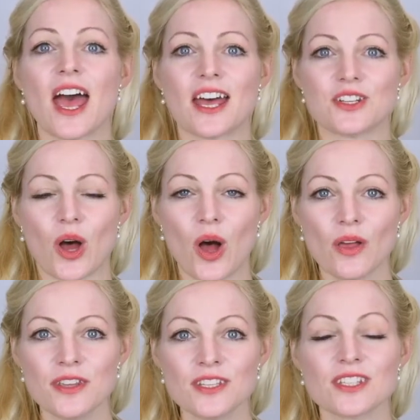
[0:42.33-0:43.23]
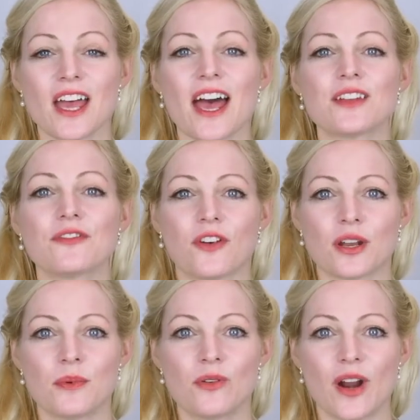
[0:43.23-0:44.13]
and all this at
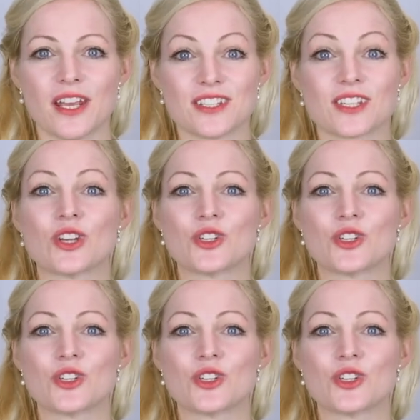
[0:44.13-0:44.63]
affordable rates